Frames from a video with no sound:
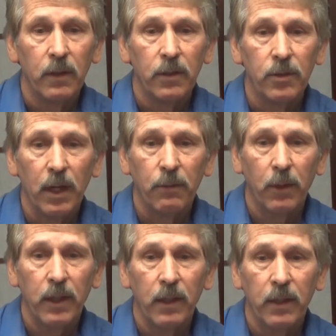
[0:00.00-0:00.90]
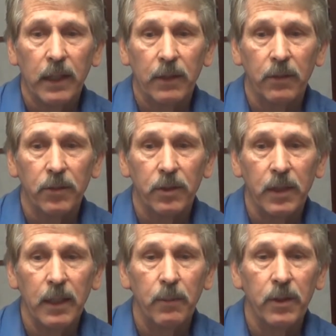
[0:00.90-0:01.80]
Staff working together as a
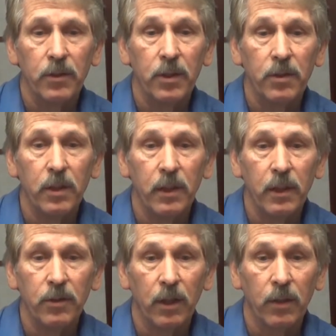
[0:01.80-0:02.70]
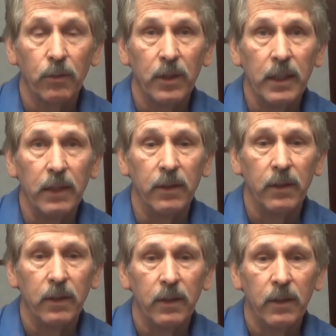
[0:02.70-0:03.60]
team and assisting each other when needed,
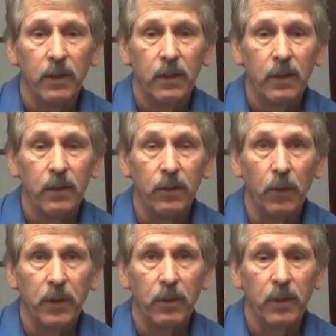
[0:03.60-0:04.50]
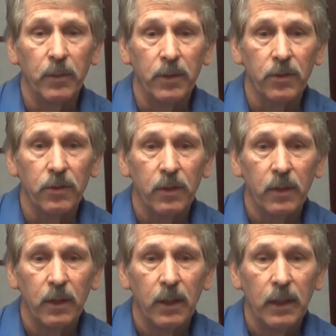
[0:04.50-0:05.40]
knowing your limits,
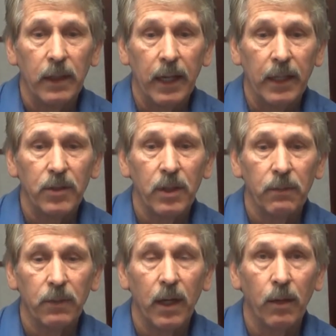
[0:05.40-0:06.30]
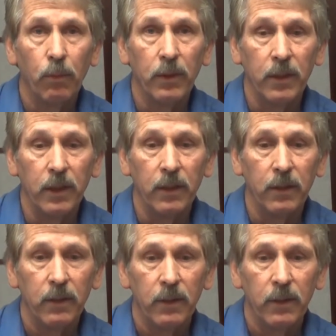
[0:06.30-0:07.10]
asking for help when needed,